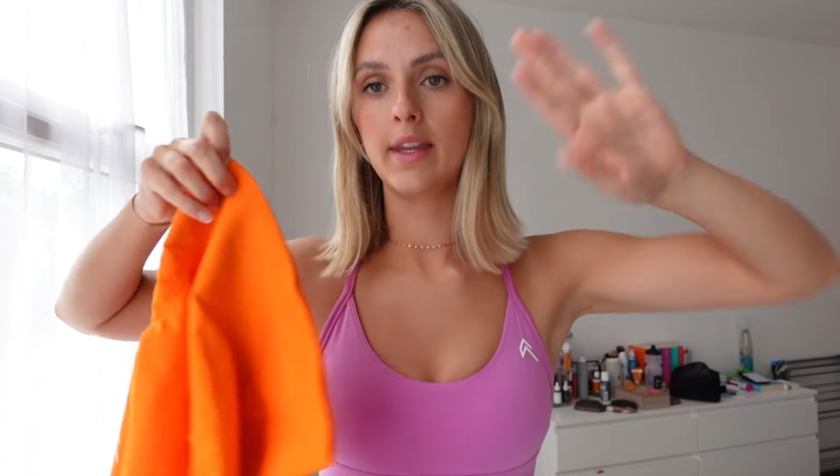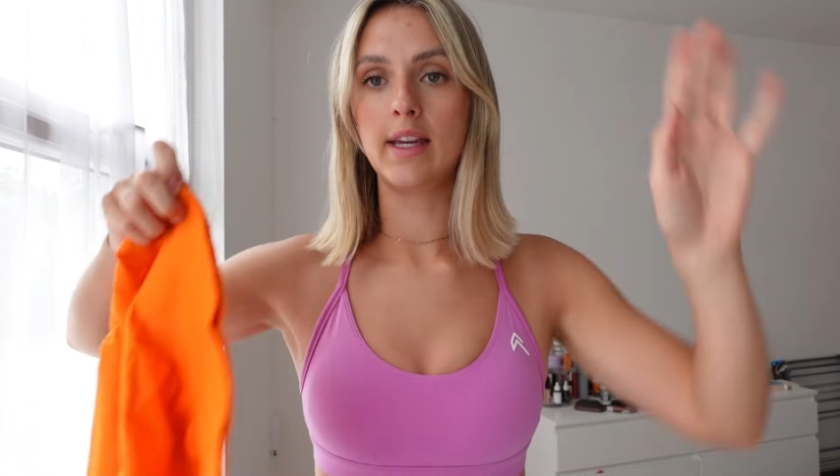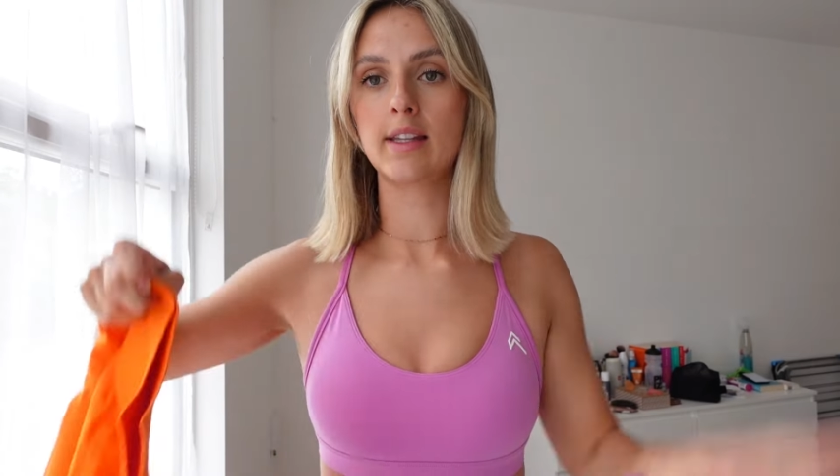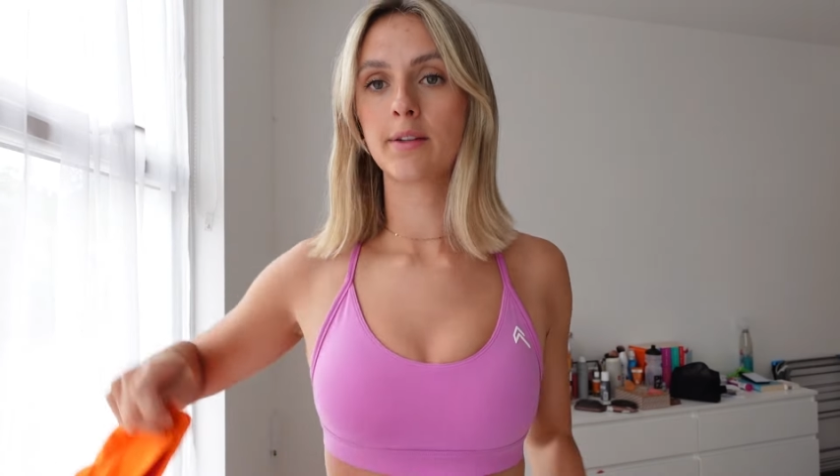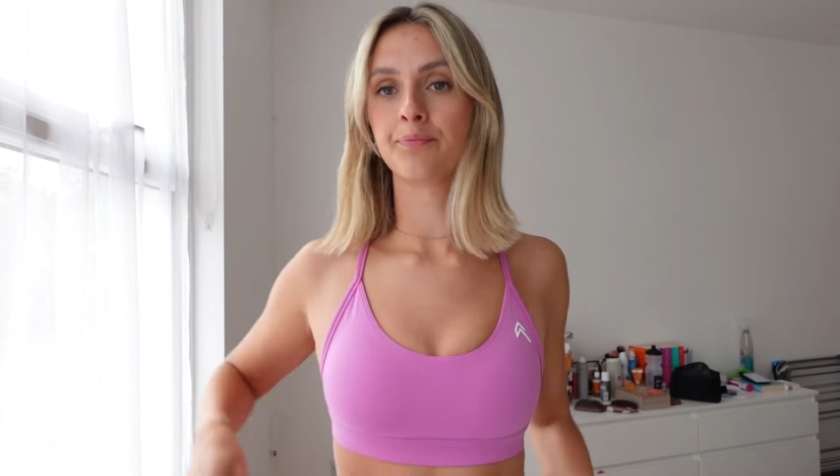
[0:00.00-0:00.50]

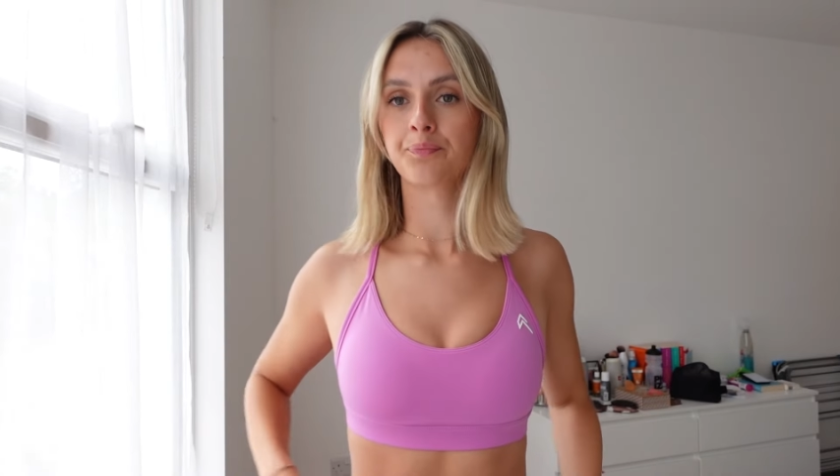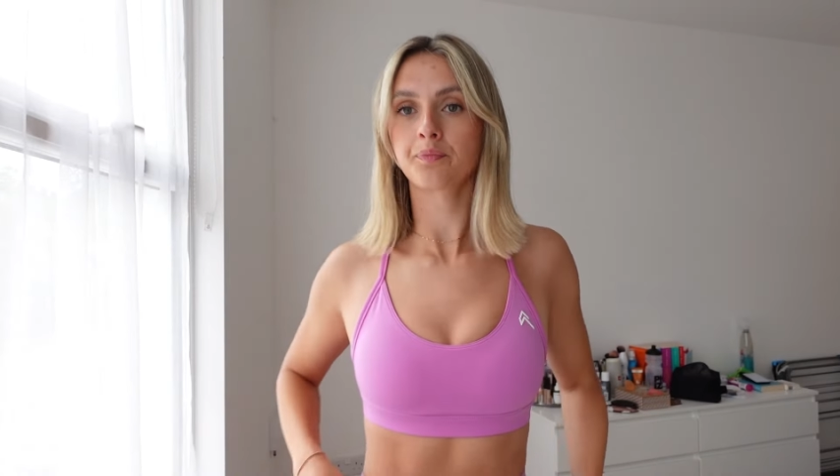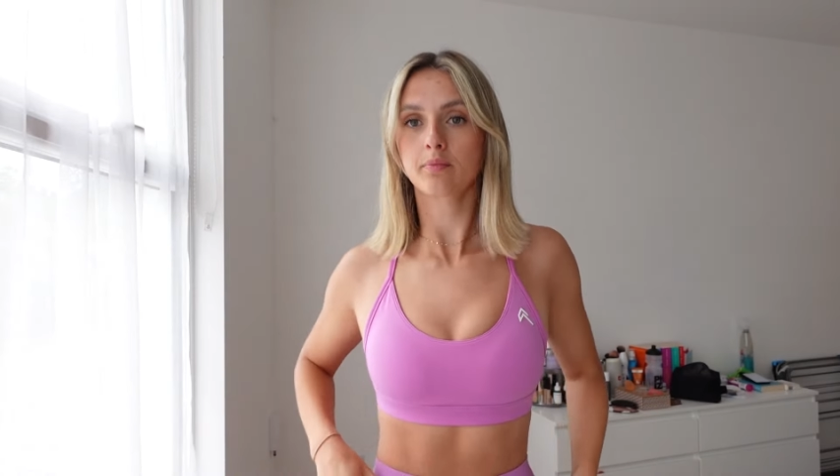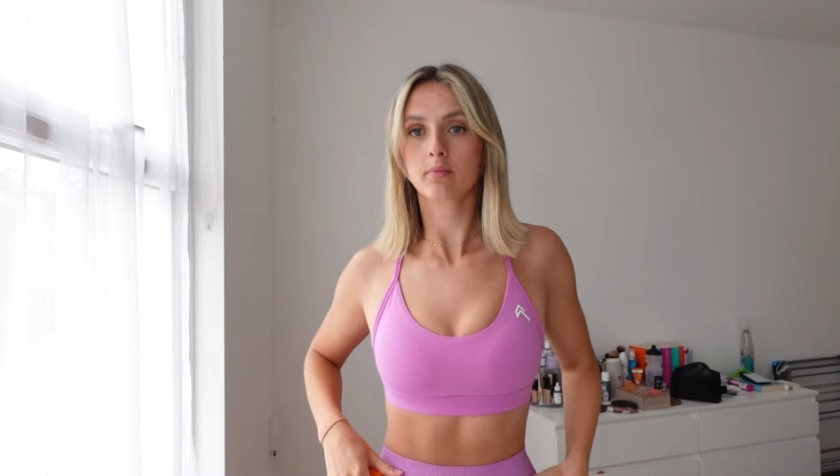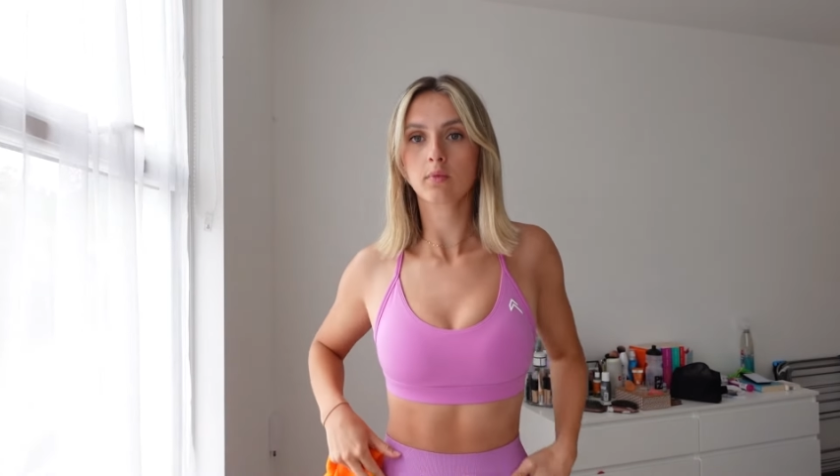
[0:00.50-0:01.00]
these
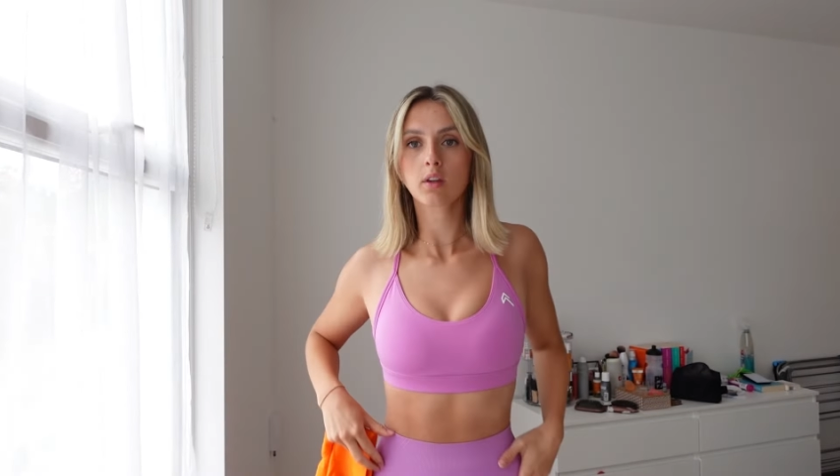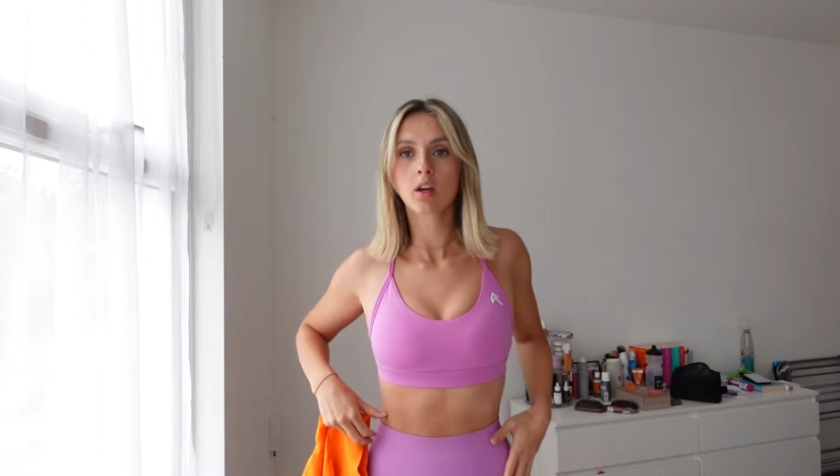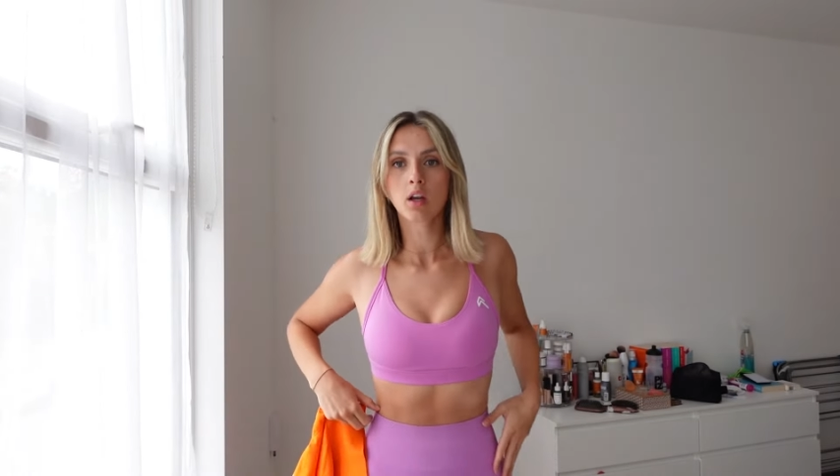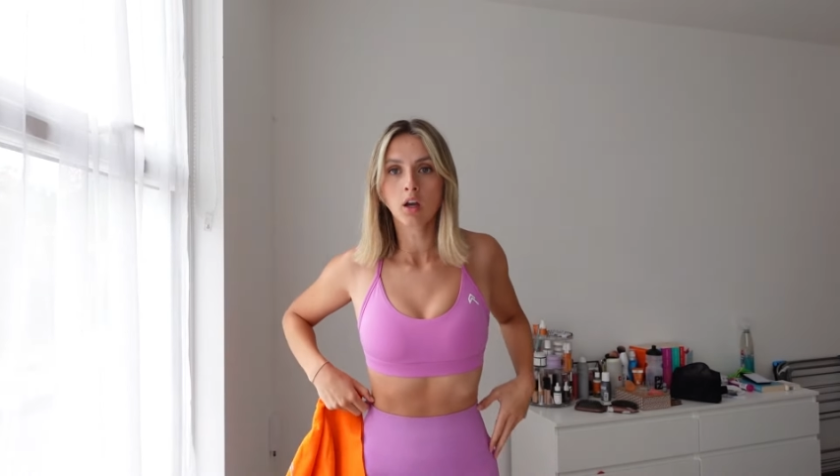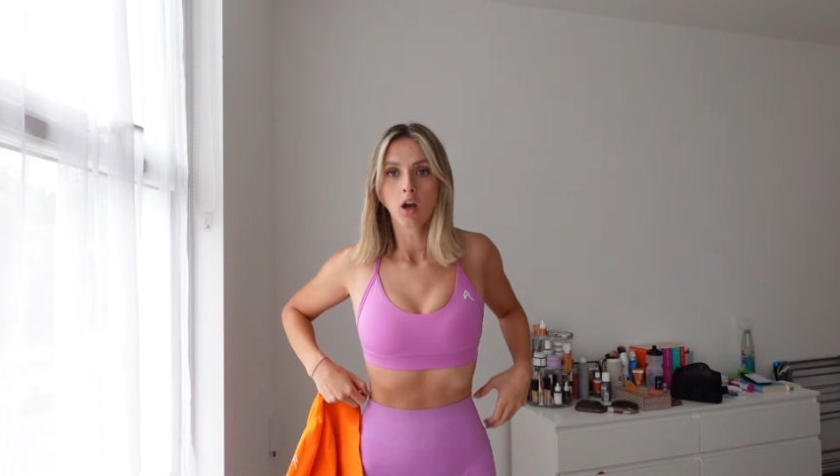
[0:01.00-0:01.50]

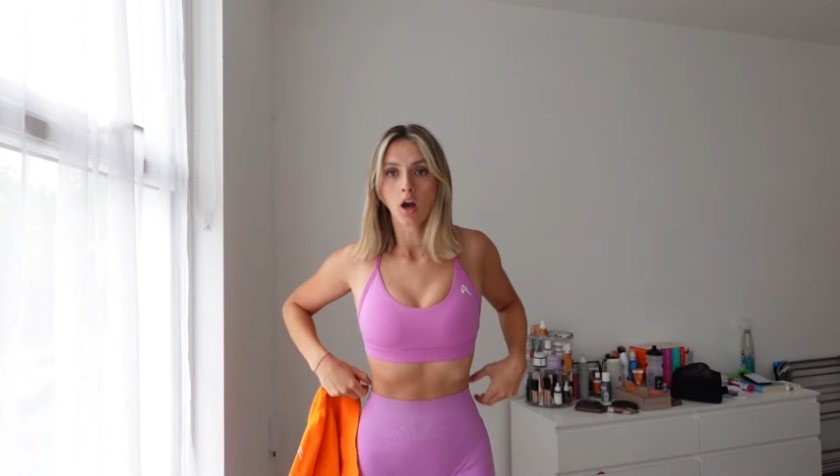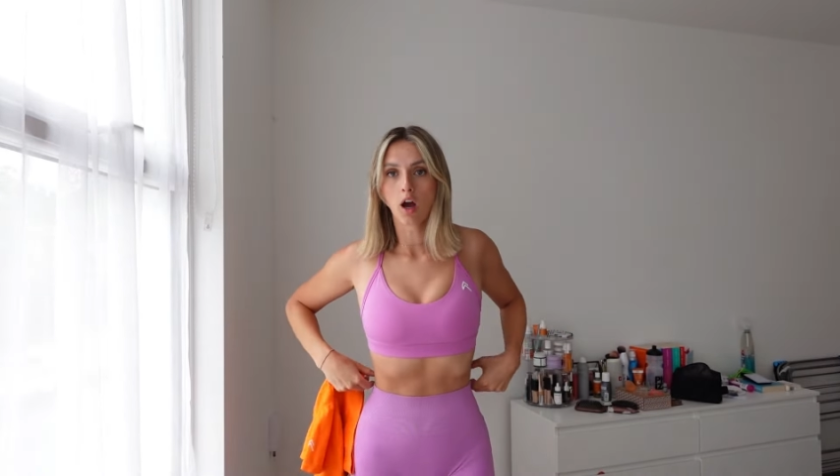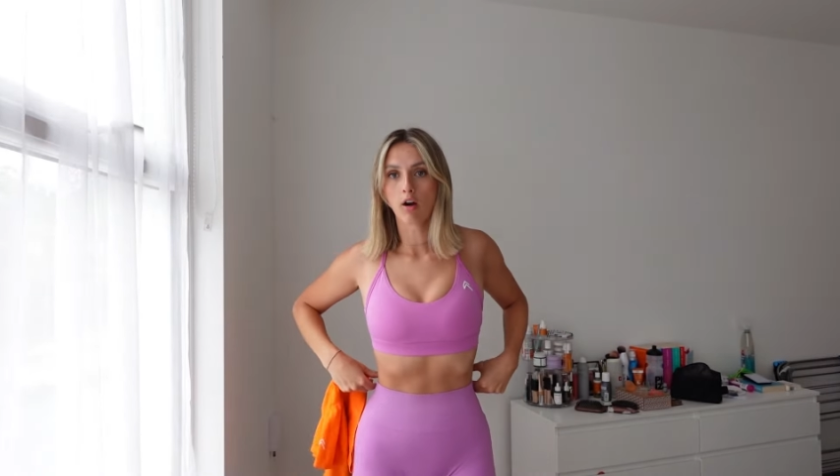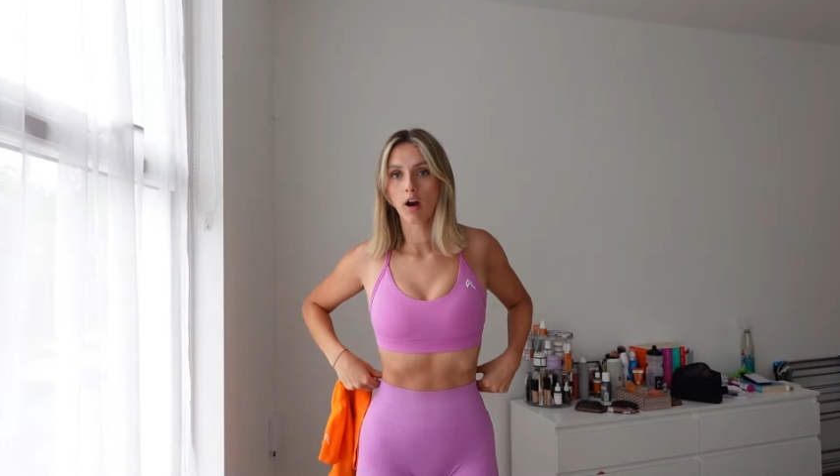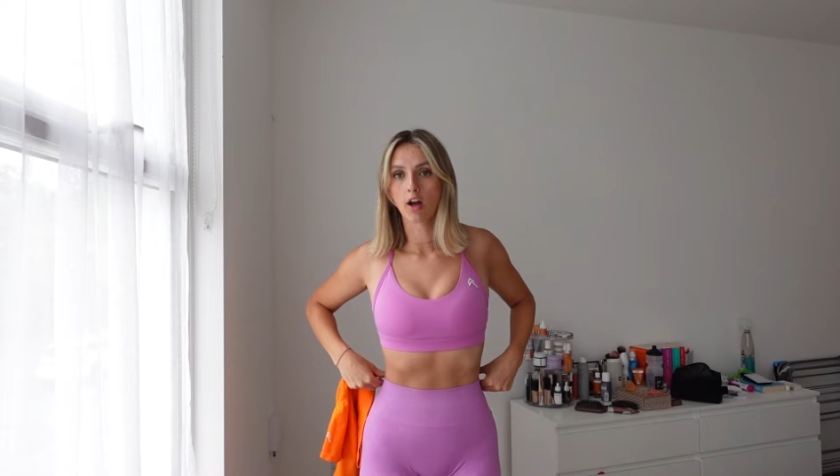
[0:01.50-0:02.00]
are